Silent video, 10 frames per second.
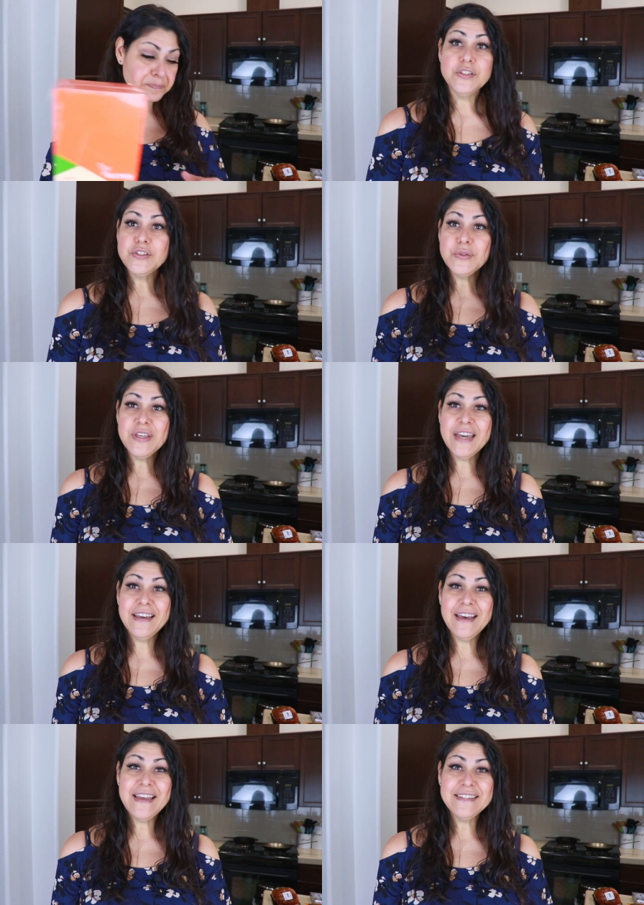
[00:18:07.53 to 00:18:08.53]
So yeah,
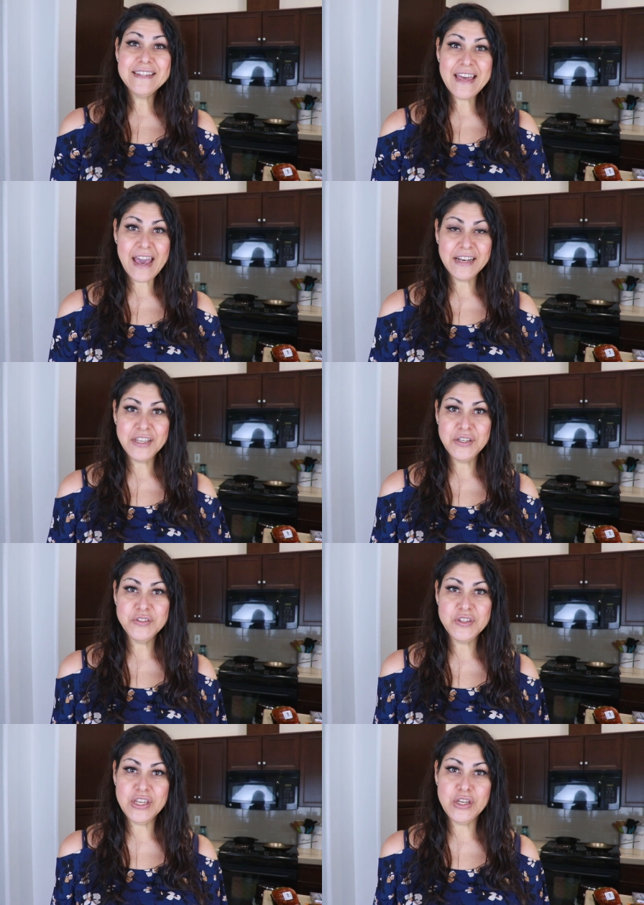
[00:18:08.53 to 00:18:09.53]
guys, that
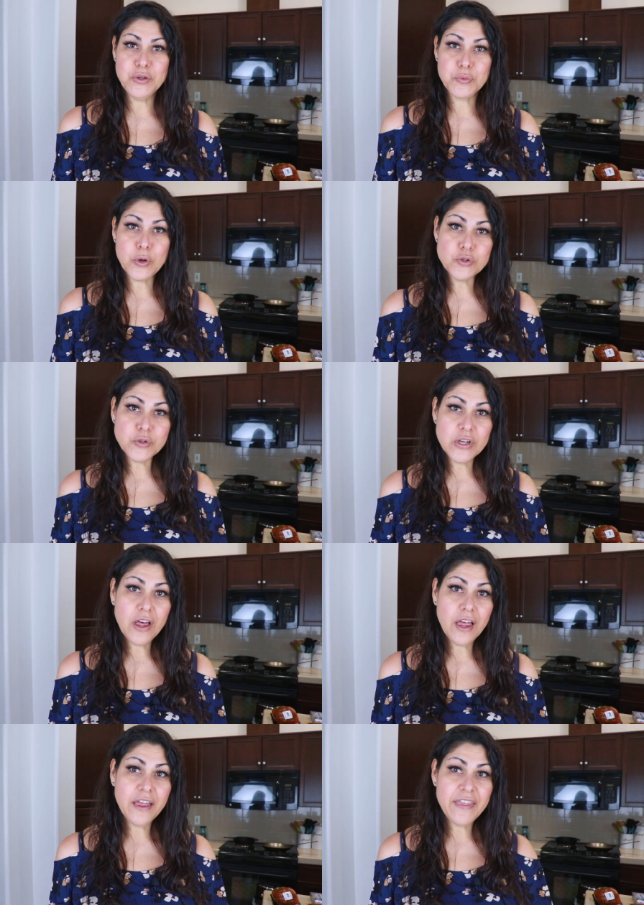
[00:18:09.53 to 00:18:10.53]
is the grocery
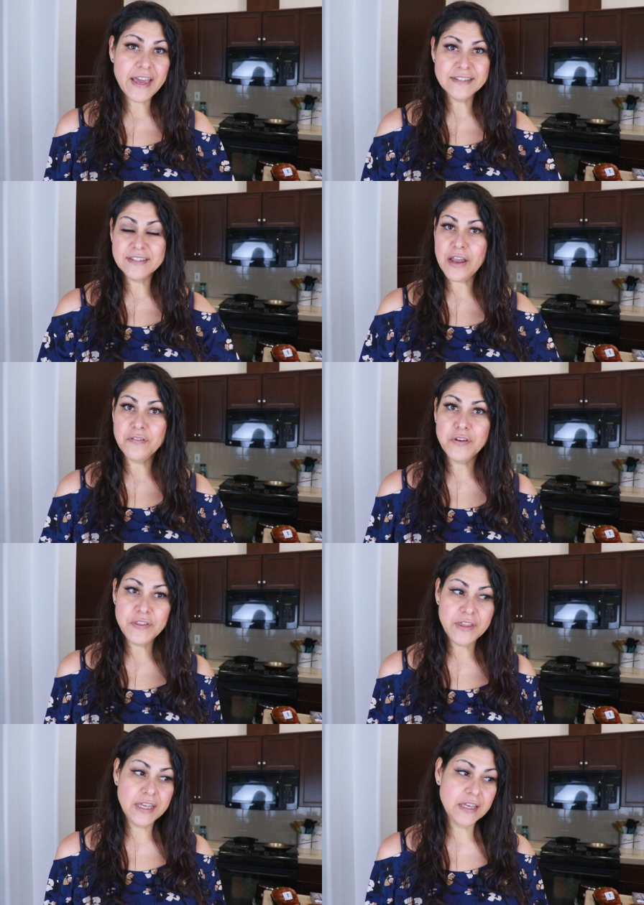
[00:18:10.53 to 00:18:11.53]
haul. That is
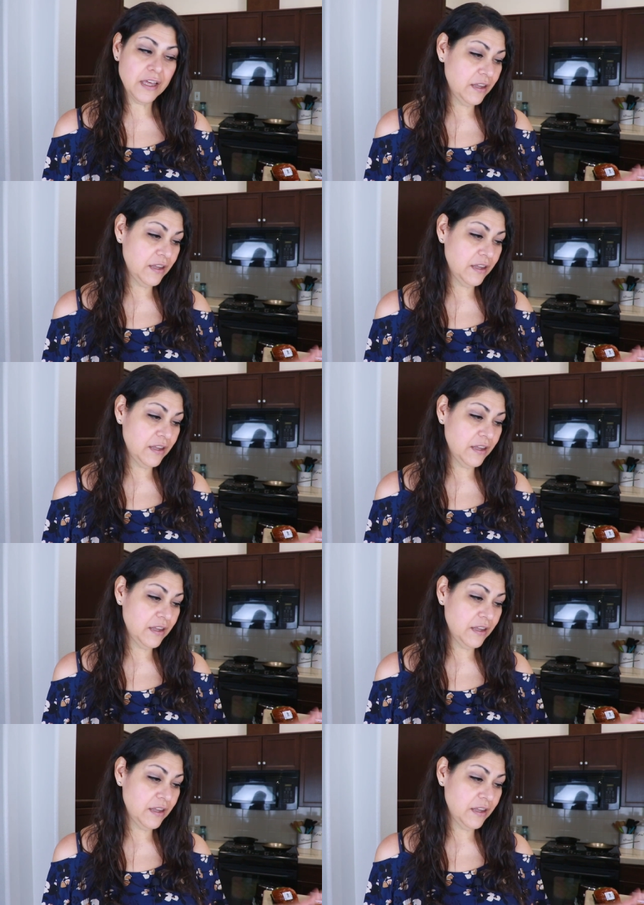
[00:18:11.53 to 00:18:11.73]
everything.